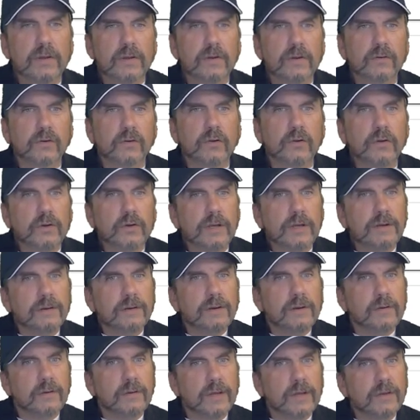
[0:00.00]
So you
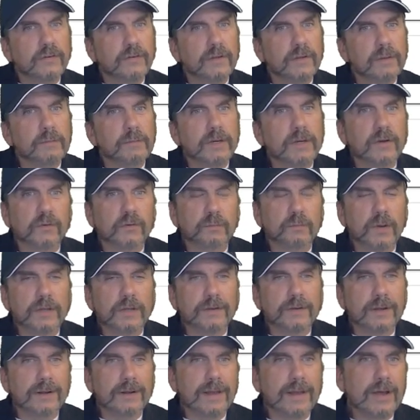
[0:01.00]
can, nice thing because
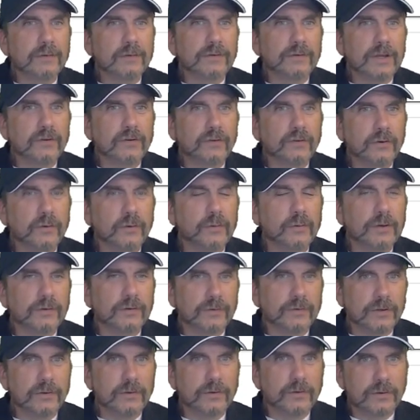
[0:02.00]
Python allows that too,
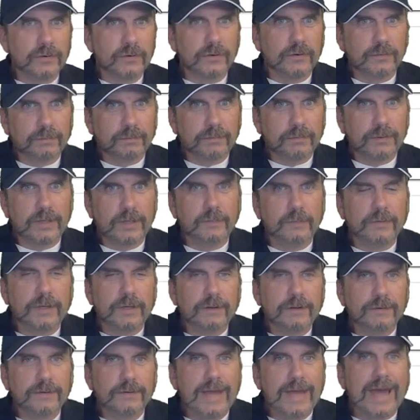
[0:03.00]
is that you can just keep
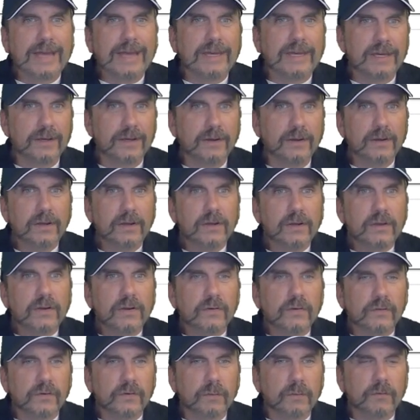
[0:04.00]
stacking
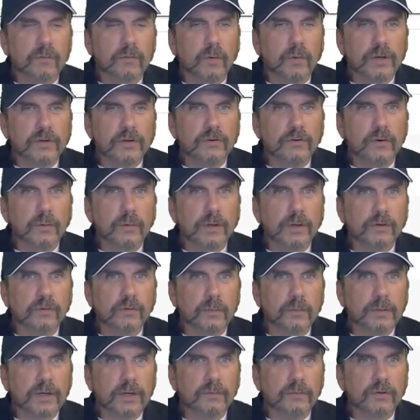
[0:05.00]
some of what you're doing.
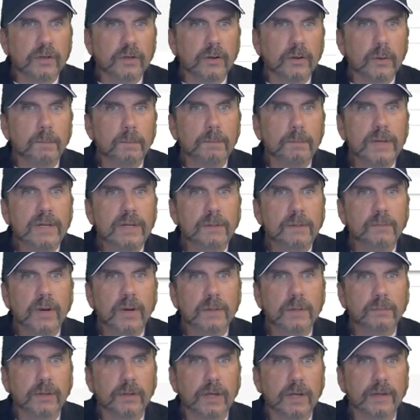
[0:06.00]
So it becomes a little mini
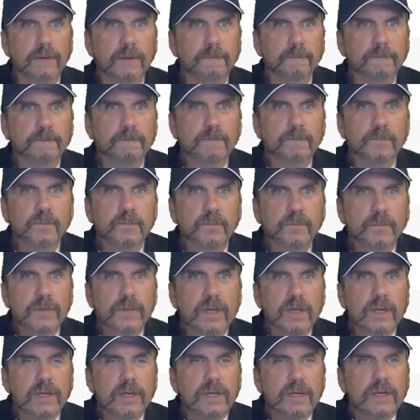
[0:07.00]
pipeline.
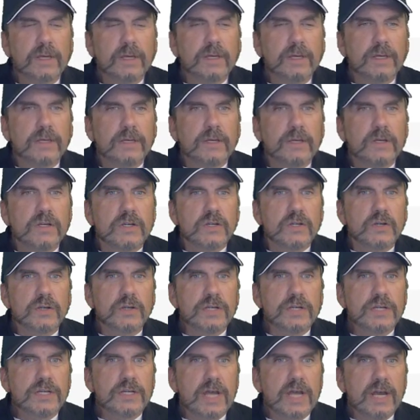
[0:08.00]
So
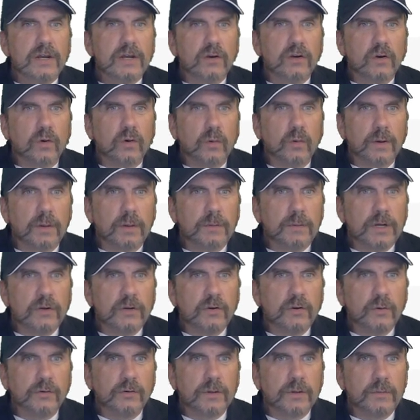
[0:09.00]
this is kind of cool. What I'm going to
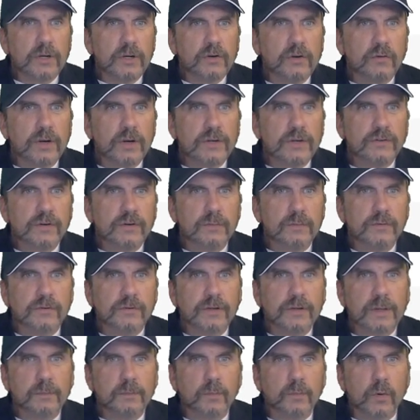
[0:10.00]
do is I'm going to create some
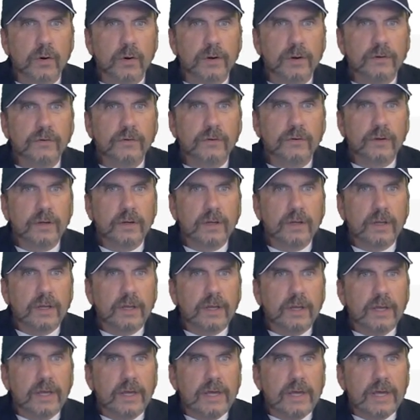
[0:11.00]
skip words.
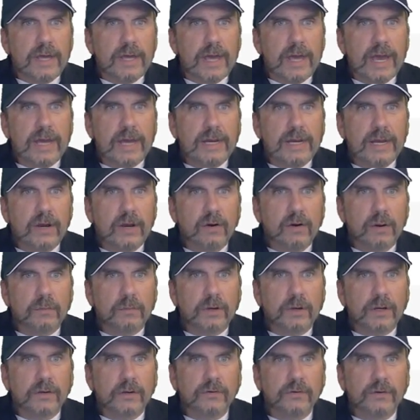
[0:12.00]
And here
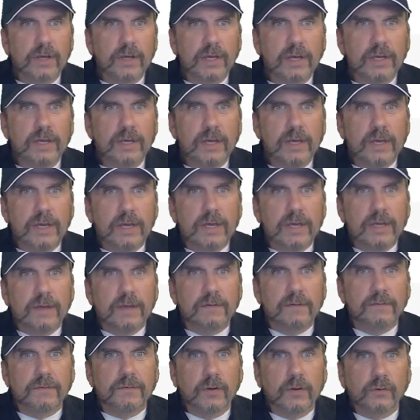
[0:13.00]
I'm going to say
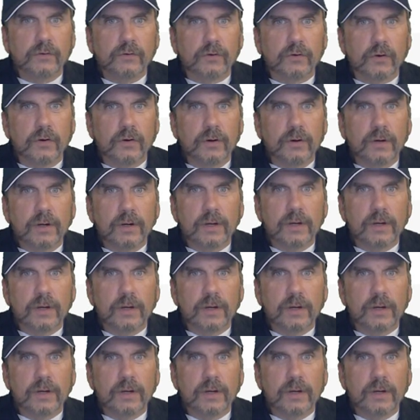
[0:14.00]
filter.